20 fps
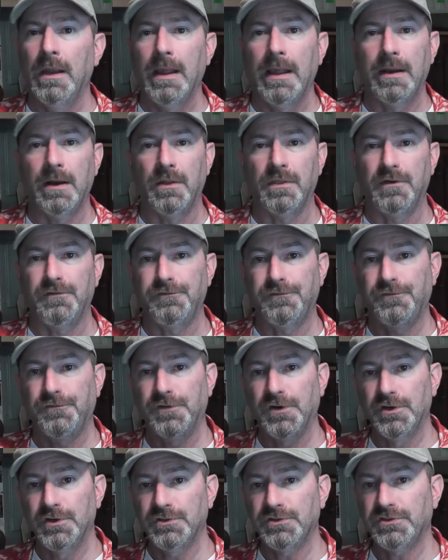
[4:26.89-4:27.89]
and on the
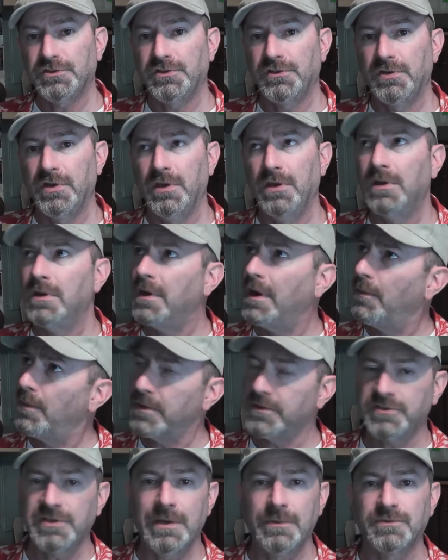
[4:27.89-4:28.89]
first, I
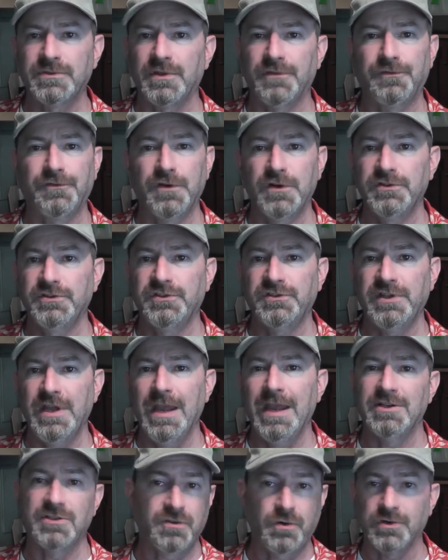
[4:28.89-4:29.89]
want to say it was the first stage.